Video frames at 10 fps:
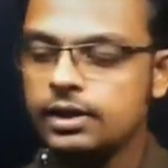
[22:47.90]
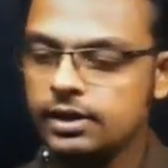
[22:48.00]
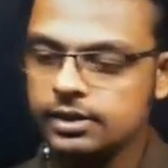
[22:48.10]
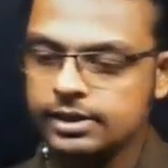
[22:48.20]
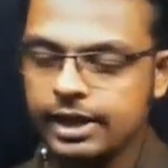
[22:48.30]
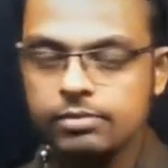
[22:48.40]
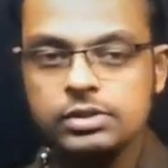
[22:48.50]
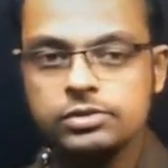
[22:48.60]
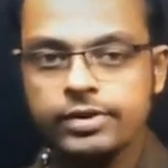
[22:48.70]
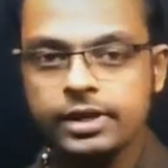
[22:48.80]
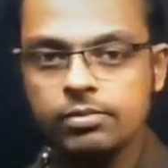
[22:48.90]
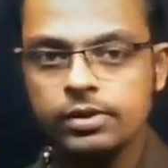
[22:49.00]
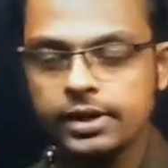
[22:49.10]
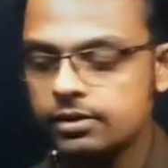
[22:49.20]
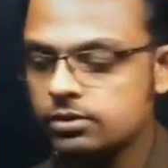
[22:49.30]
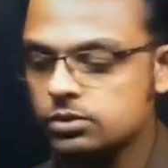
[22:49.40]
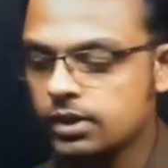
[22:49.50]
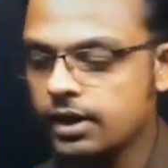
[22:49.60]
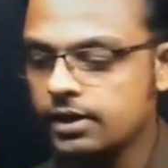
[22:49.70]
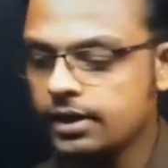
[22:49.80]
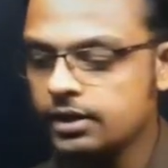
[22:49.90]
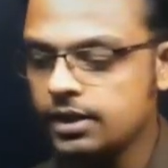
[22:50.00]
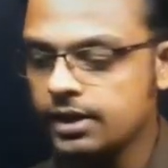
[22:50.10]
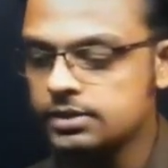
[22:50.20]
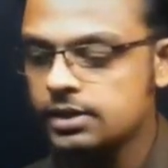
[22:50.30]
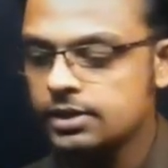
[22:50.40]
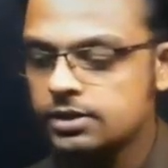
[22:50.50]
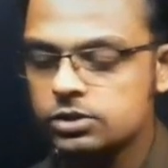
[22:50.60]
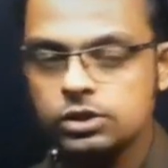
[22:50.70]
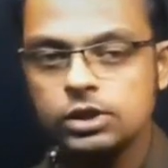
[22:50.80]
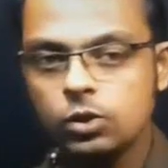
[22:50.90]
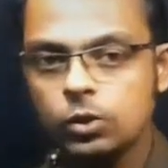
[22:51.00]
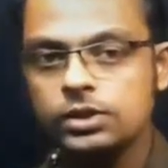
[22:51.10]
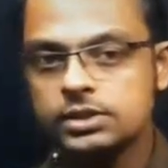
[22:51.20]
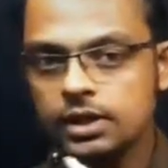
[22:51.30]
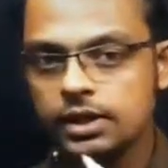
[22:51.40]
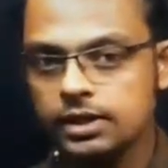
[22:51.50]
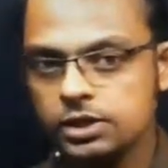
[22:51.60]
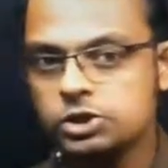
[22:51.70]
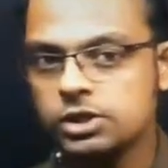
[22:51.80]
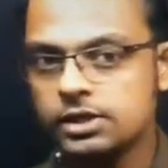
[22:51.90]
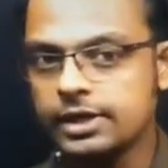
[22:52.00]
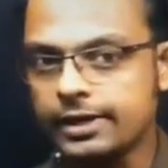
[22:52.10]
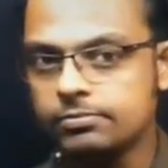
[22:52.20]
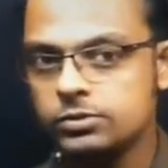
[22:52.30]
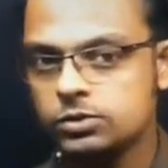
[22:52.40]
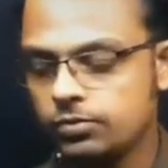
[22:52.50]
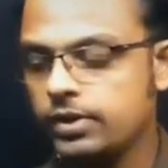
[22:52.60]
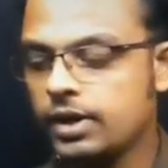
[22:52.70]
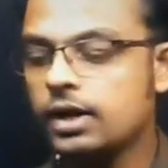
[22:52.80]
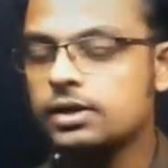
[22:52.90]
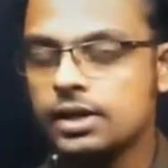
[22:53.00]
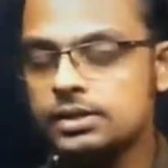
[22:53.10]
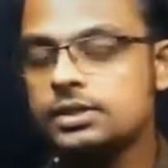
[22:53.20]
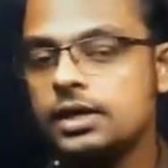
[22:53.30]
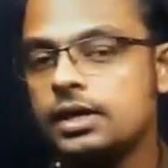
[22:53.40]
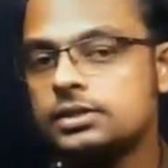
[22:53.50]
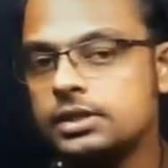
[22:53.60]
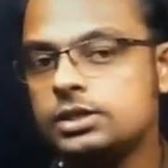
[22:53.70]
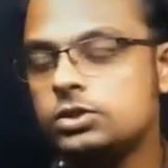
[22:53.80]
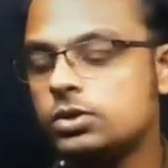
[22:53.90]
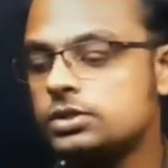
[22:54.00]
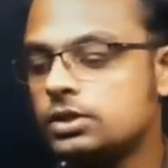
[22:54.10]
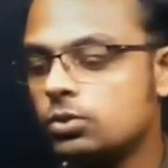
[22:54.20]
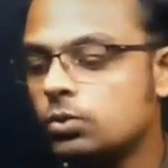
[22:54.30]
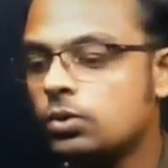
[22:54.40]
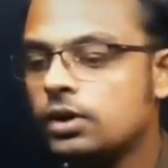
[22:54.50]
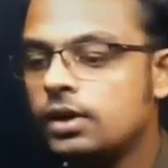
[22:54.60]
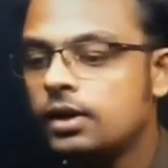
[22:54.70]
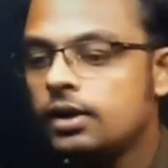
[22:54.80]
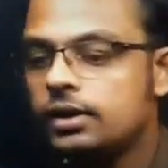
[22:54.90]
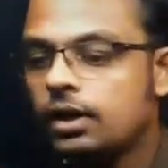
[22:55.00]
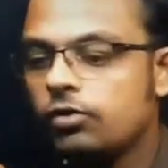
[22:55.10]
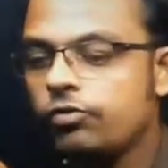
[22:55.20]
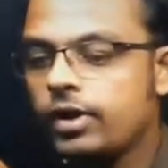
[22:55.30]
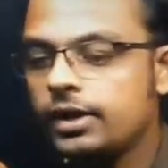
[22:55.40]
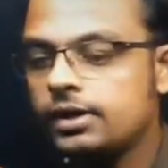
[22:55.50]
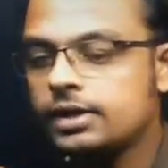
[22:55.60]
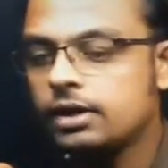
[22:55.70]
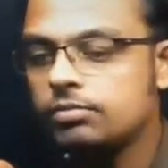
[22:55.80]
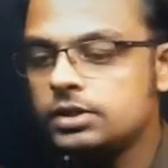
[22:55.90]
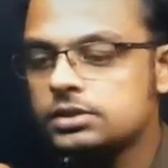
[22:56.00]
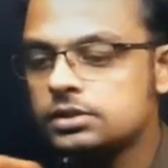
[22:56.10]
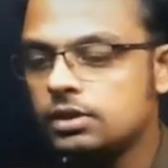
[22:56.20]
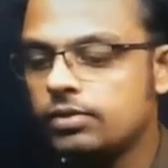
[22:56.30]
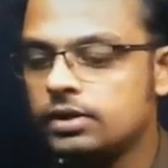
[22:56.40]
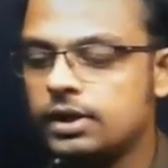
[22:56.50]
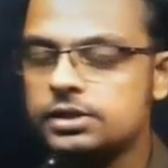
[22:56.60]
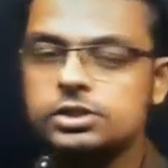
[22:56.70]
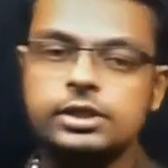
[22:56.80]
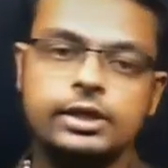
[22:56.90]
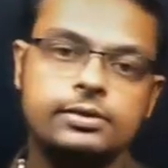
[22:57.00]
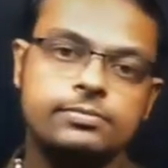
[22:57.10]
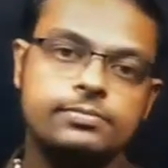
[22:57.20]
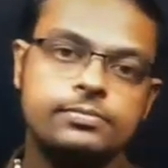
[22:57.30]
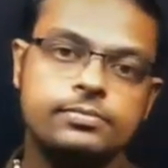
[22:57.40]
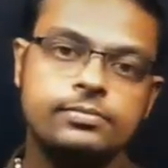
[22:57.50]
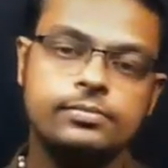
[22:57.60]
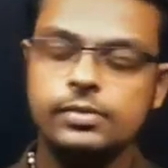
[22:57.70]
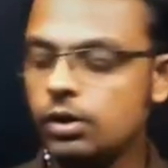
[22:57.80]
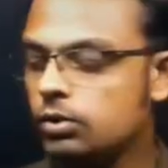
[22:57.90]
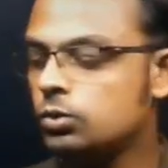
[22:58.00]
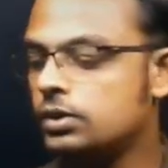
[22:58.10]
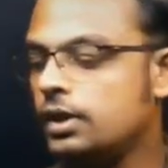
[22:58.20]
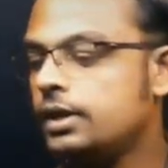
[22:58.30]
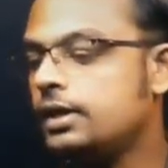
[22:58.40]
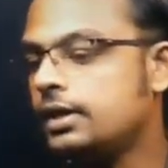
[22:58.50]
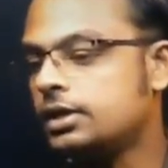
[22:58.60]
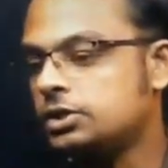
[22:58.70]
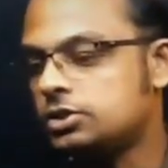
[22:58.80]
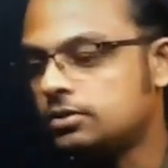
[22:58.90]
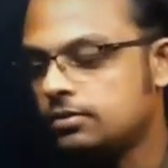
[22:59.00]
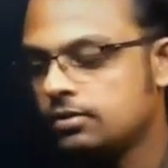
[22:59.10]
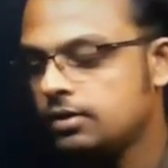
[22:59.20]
Here the time is variable, right? So I can write it as 0 is the initial time. So we are considered as t is equal to 0. Now final time is given as t. Now do the integration.